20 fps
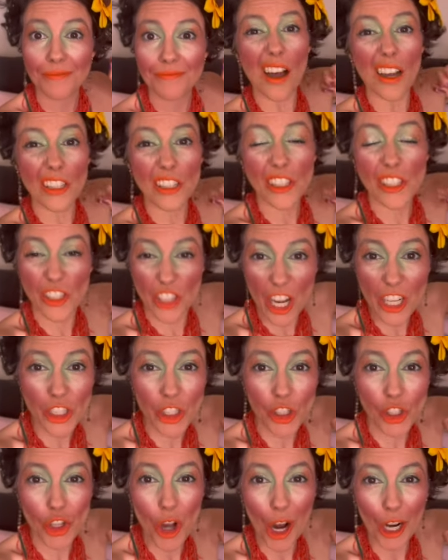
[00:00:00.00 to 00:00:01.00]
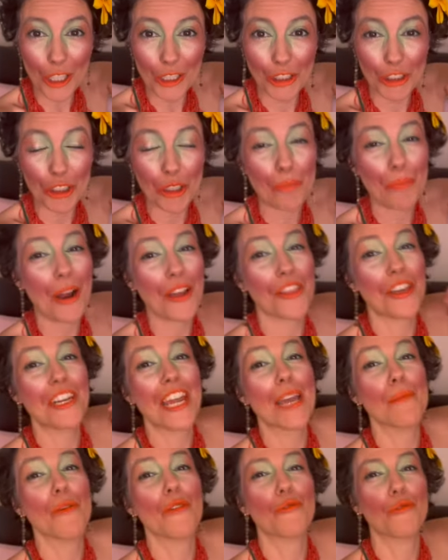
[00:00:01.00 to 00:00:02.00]
A Dutch doctor by the
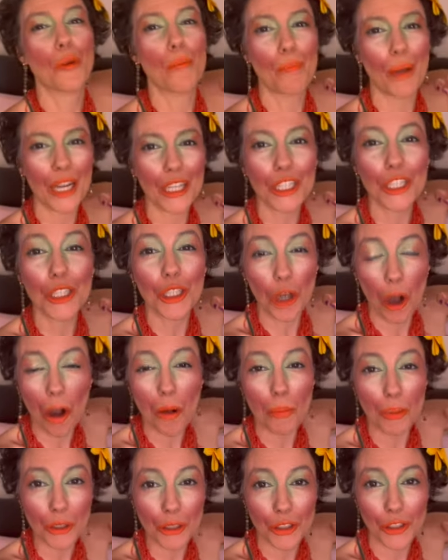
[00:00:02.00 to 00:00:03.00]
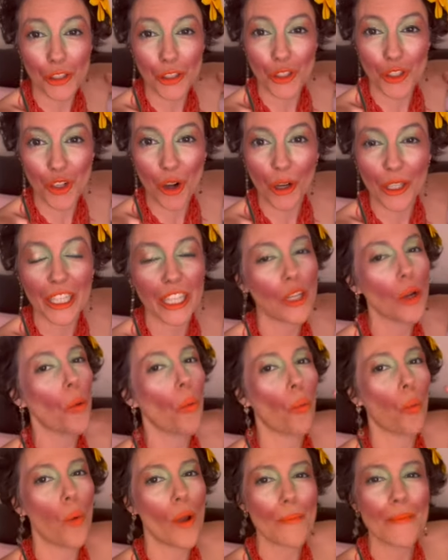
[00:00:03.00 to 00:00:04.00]
name of Rebecca Gomberts started
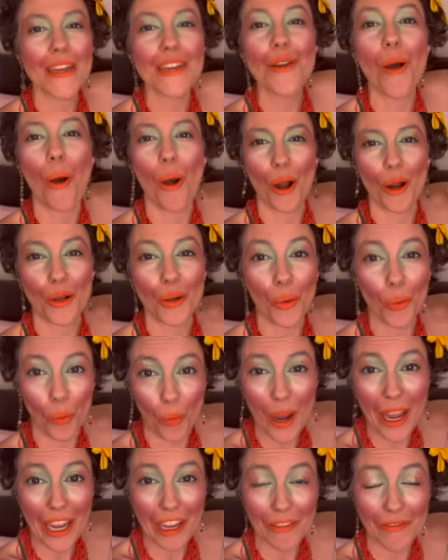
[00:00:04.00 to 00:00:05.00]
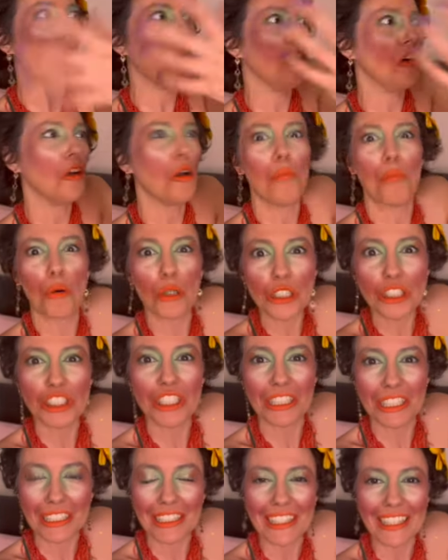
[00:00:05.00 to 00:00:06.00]
Women on Waves, an
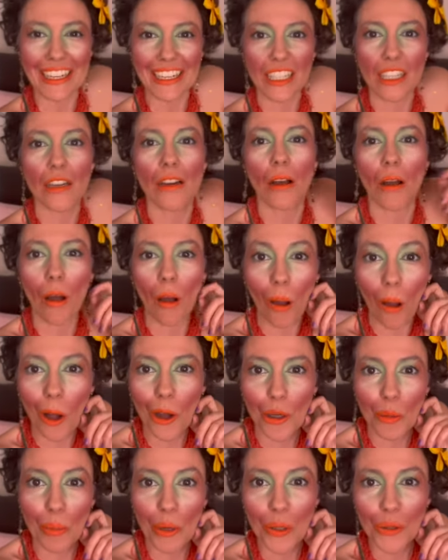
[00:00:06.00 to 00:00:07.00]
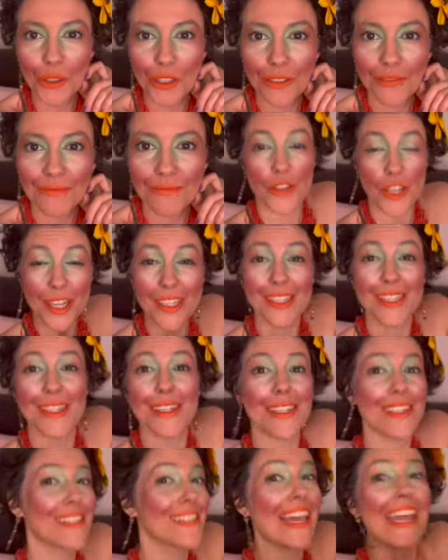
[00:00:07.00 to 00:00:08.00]
abortion clinic on a boat. This
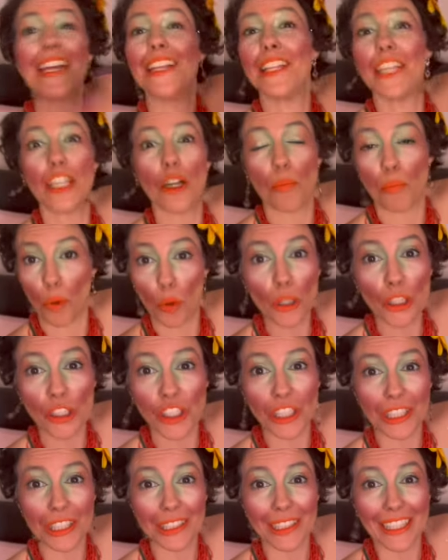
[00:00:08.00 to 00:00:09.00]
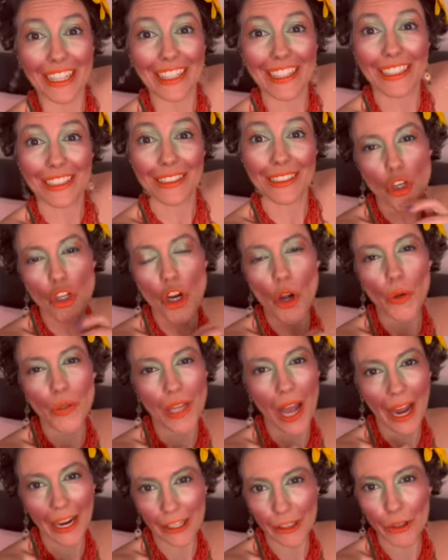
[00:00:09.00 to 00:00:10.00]
sailing abortion clinic chose
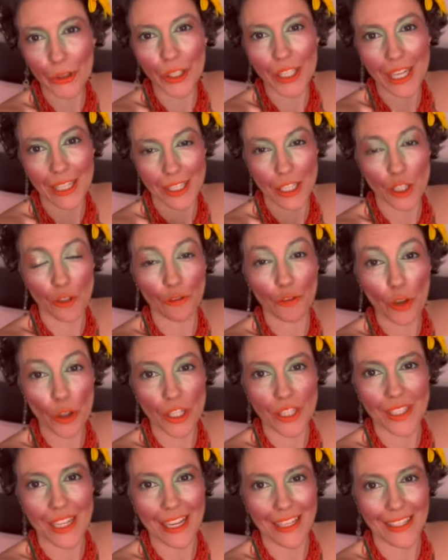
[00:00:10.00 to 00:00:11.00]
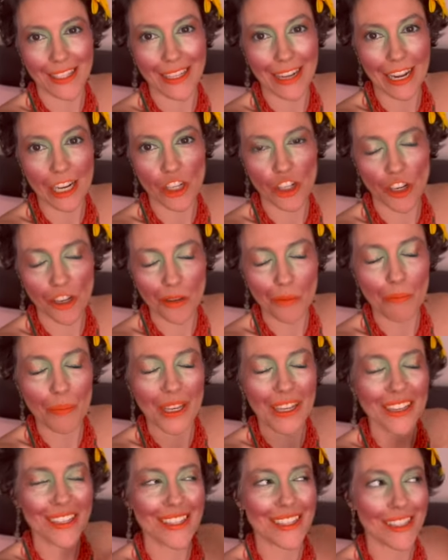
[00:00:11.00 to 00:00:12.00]
Ireland as its first destination
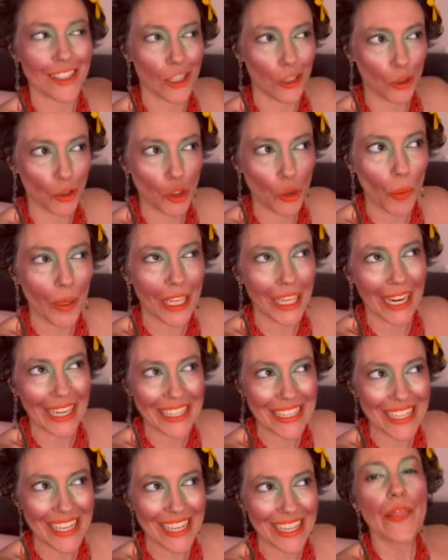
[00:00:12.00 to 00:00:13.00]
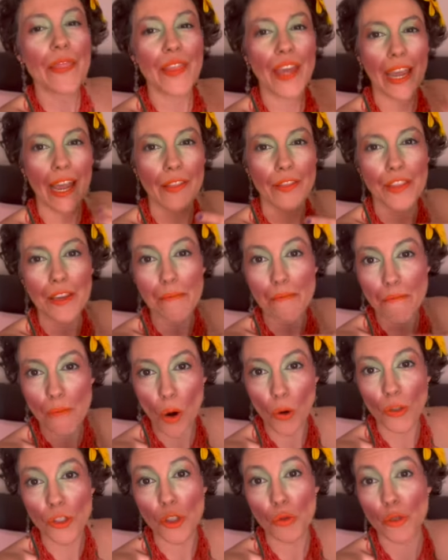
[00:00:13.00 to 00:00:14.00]
because until 2019, they had the
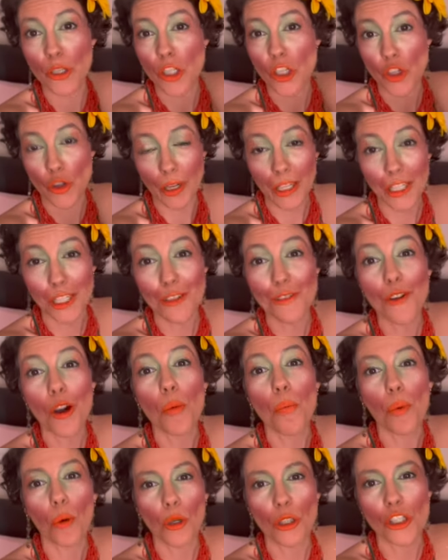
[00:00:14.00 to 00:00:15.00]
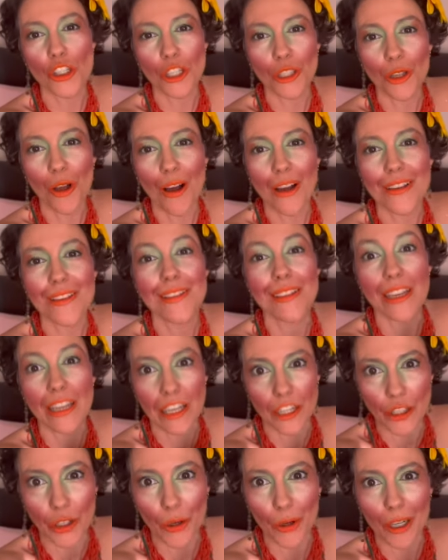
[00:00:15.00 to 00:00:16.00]
most restrictive abortion laws
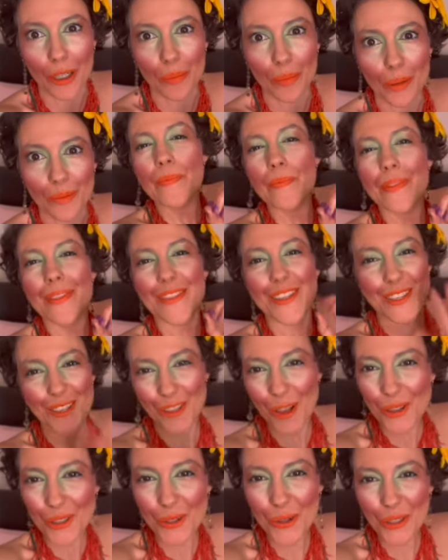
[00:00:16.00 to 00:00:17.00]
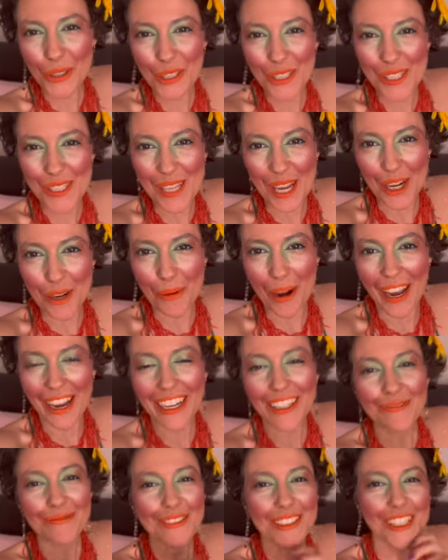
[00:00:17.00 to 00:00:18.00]
in Europe. This is also a good
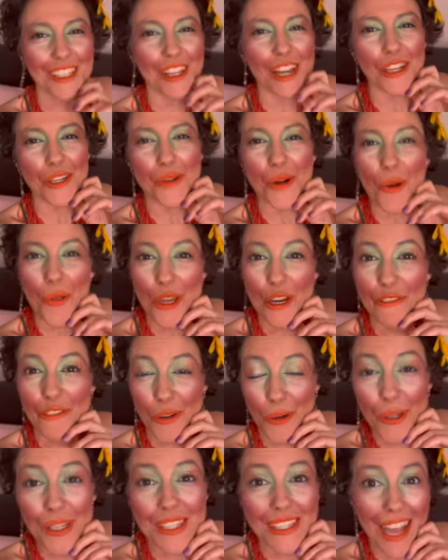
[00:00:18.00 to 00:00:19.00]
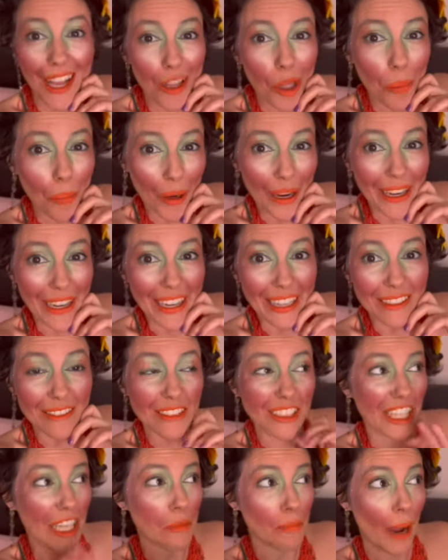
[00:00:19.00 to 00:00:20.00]
segue to let you know that if you're celebrating
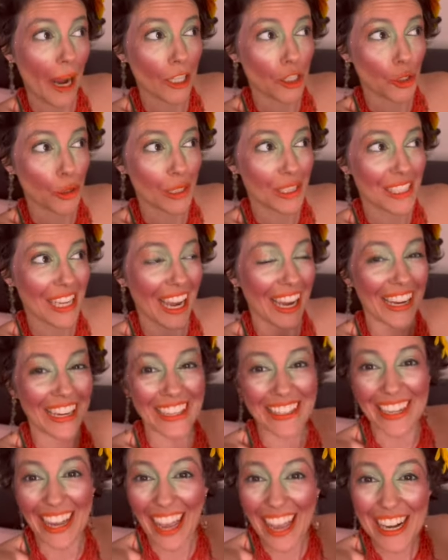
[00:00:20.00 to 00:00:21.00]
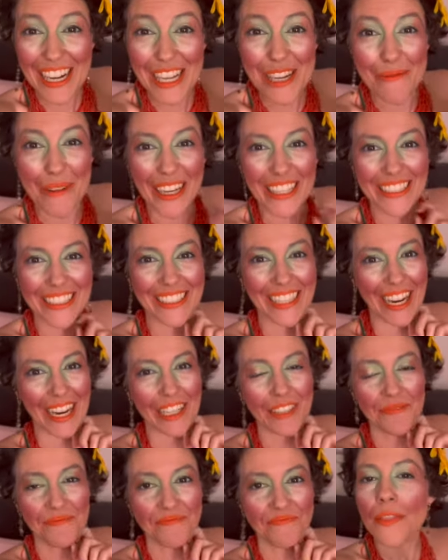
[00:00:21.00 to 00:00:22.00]
St. Patrick's Day in any way today,
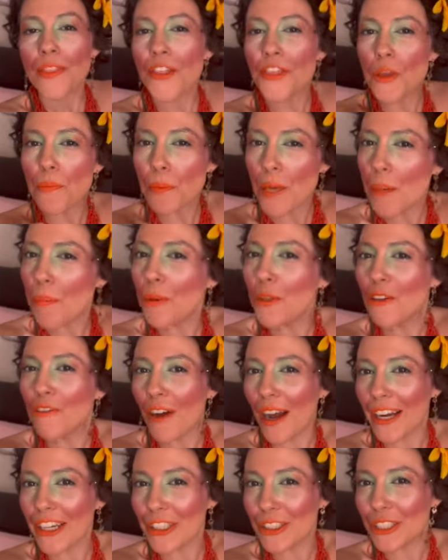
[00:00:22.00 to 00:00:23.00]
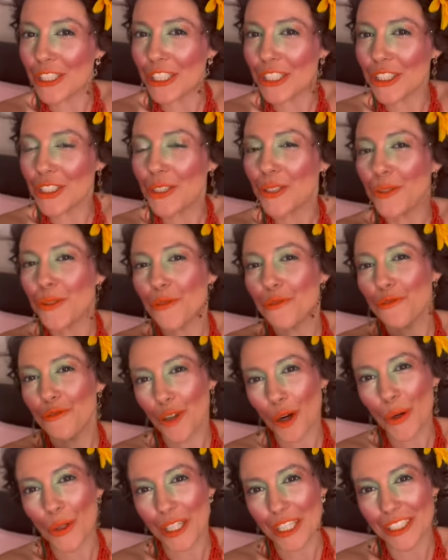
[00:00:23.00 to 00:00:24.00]
that the people of Ireland
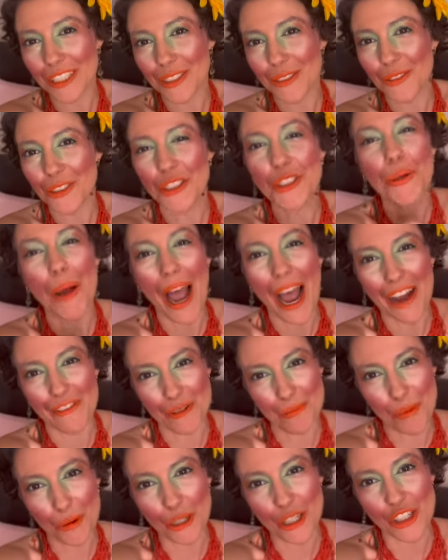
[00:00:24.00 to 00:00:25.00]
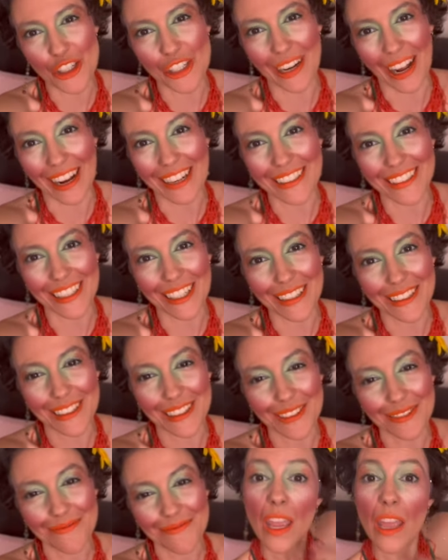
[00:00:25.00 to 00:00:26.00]
voted to have abortion access.
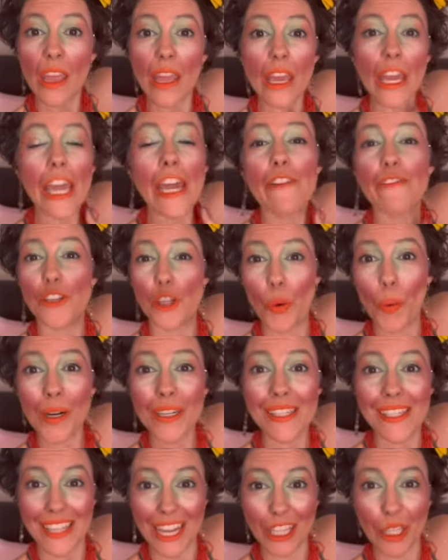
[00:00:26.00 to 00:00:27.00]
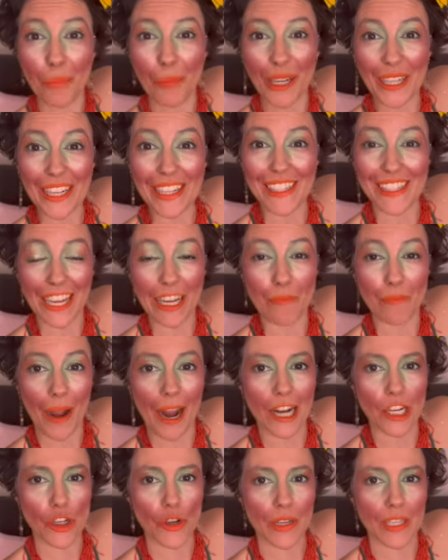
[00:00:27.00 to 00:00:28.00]
If you are celebrating St.
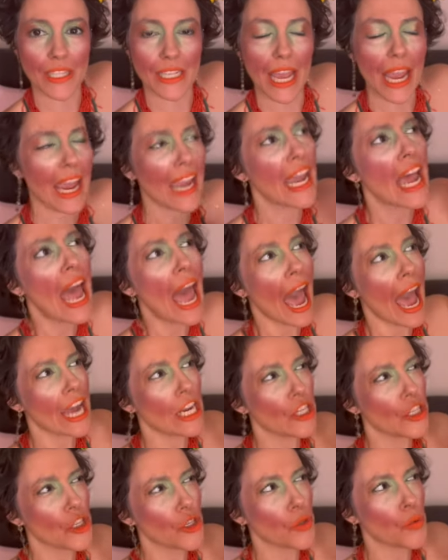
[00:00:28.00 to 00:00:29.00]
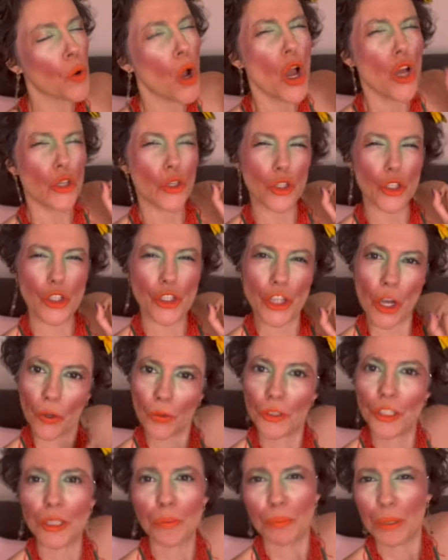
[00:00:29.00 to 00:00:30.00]
Patrick's Day and you
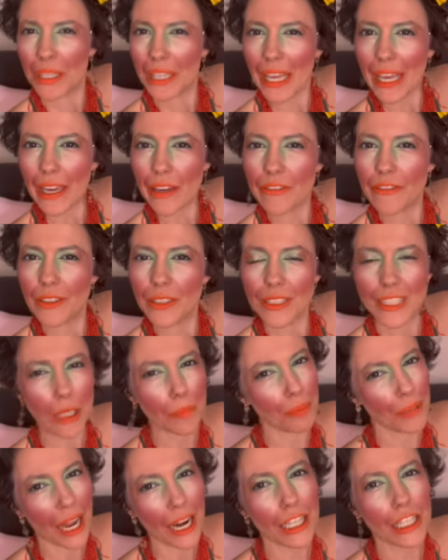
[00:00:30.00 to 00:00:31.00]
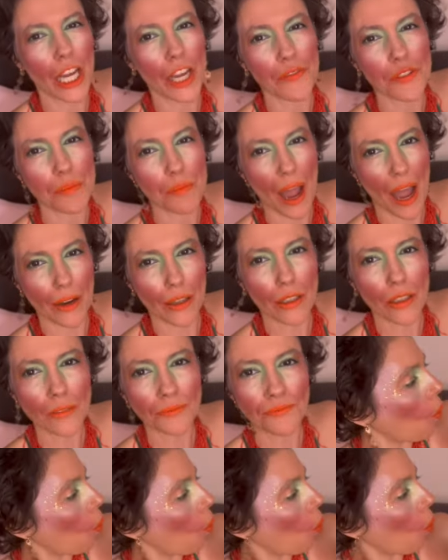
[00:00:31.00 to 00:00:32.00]
don't believe that Black Lives Matter,
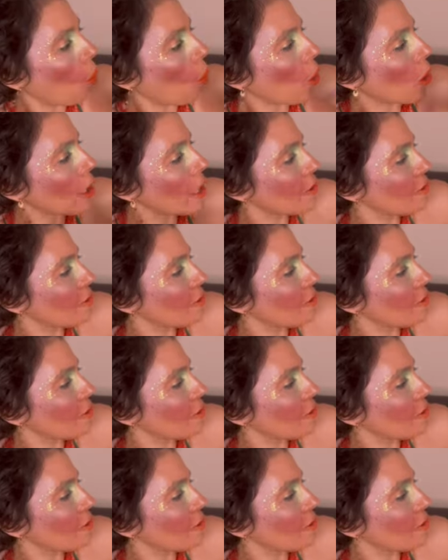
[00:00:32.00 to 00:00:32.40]
or if